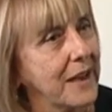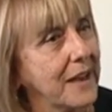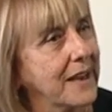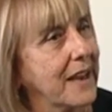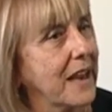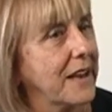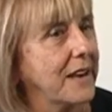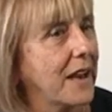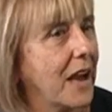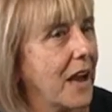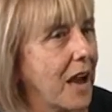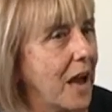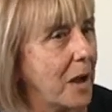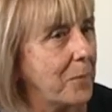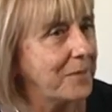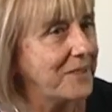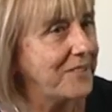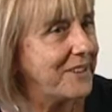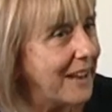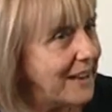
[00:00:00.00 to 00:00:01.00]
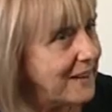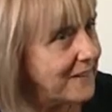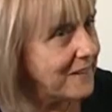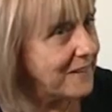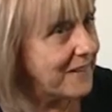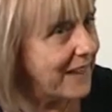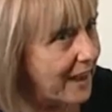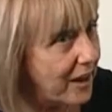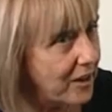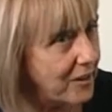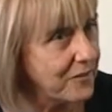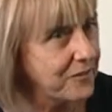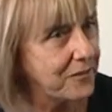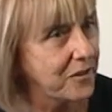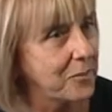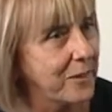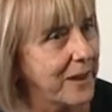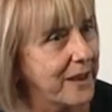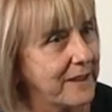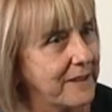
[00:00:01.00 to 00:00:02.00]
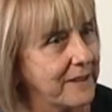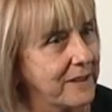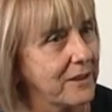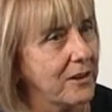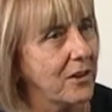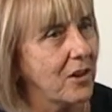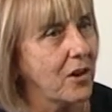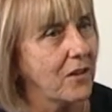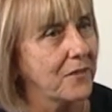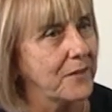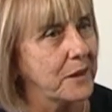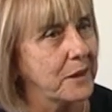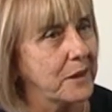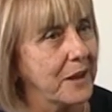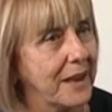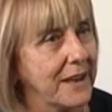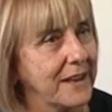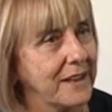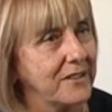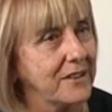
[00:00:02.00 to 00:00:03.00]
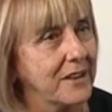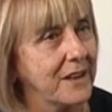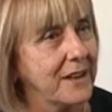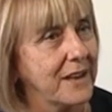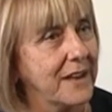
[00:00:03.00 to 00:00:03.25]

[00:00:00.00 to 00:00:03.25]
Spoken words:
can update their information on the site,